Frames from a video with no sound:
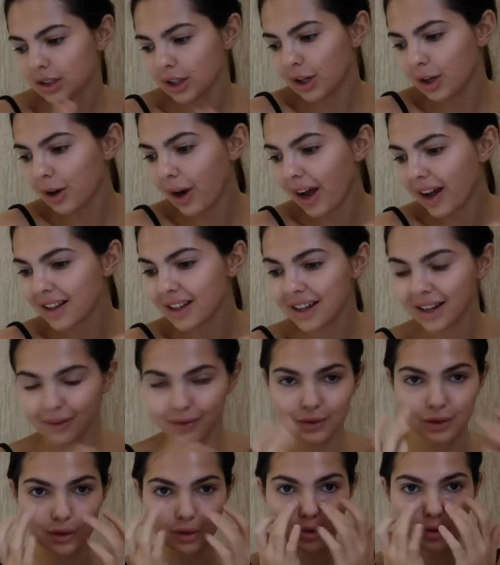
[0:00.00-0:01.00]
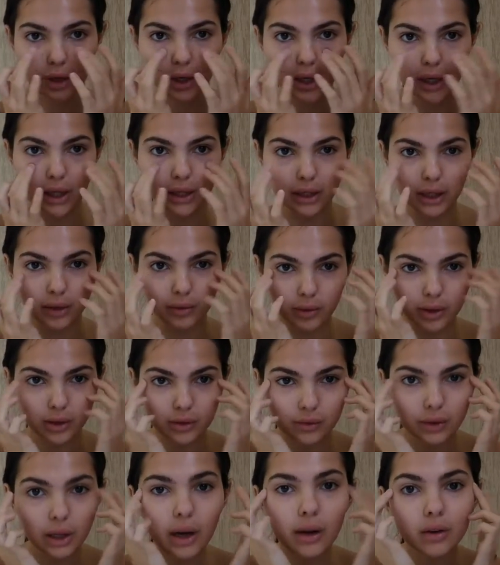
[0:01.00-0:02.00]
So I'll have to try and get rid
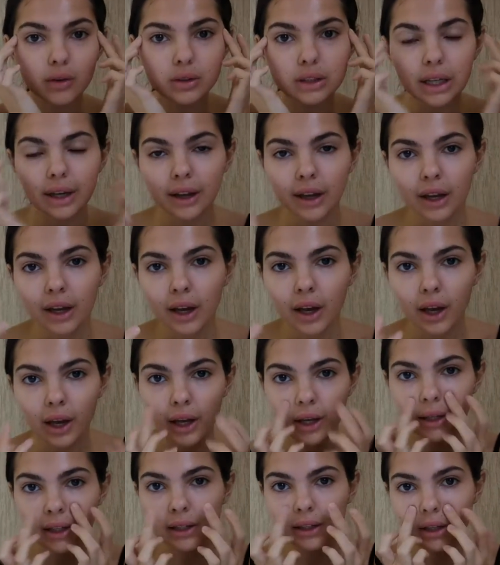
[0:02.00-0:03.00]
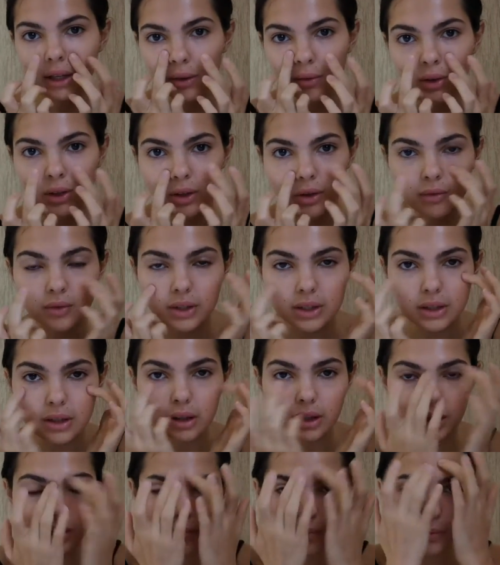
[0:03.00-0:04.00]
of those and get rid of this
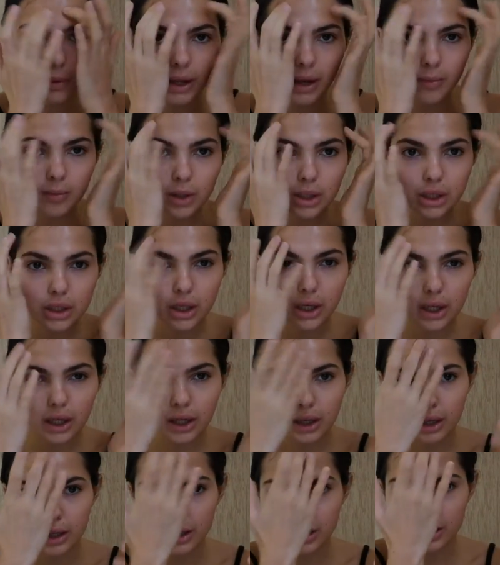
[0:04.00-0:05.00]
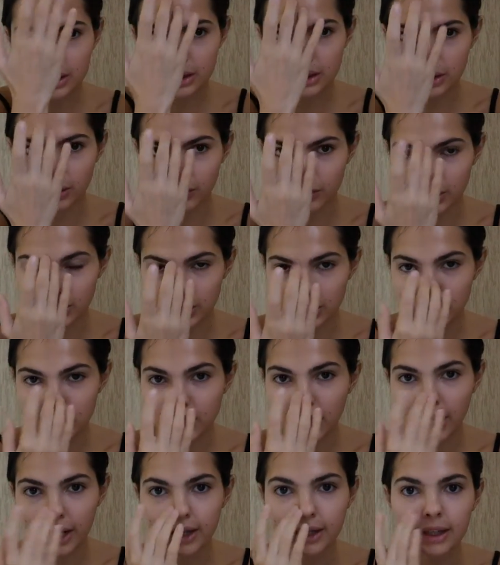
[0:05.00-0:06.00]
little blemishes, of this
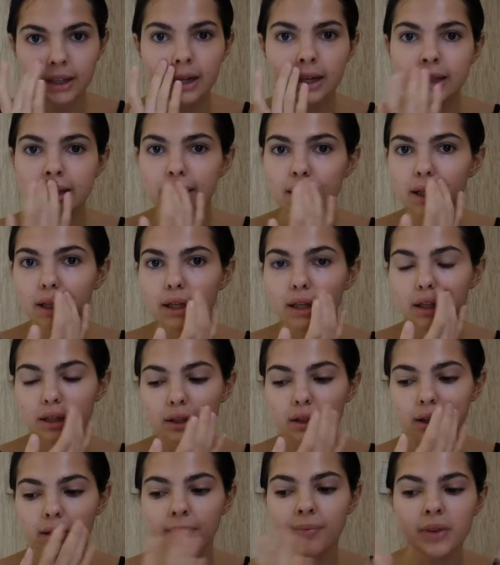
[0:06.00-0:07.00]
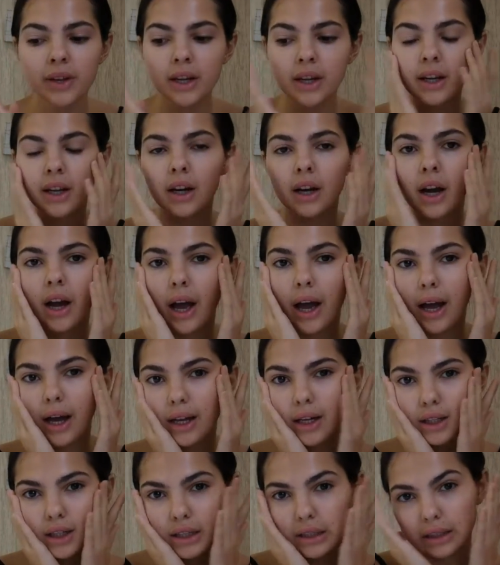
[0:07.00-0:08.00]
shininess here
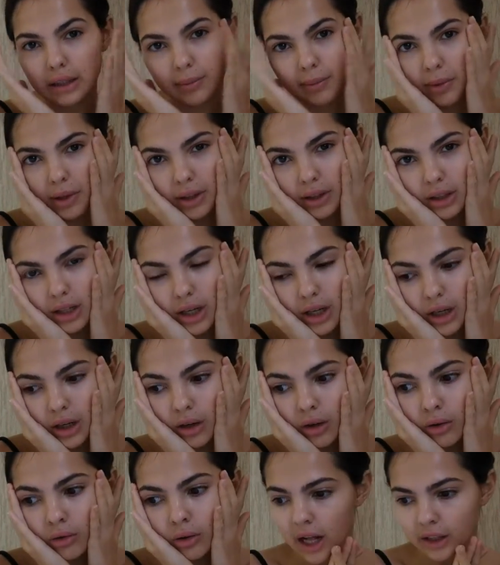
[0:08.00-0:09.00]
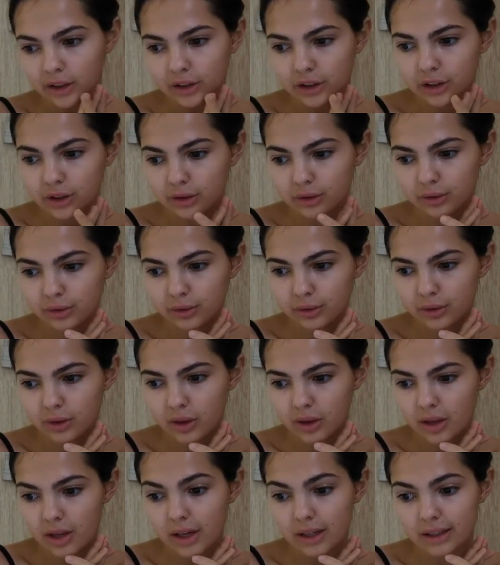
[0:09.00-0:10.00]
add in some glow. I'll do
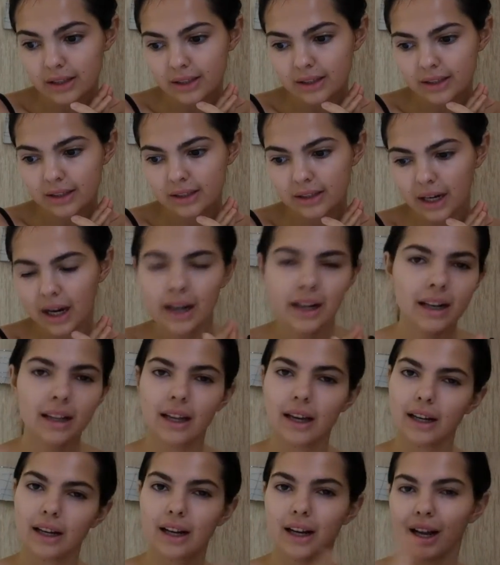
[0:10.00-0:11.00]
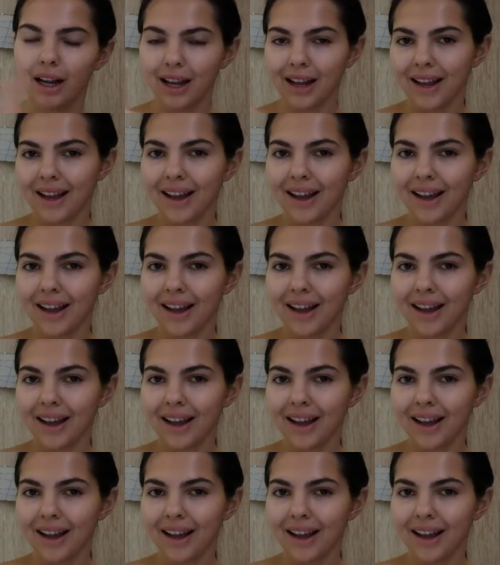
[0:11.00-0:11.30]
this kind of like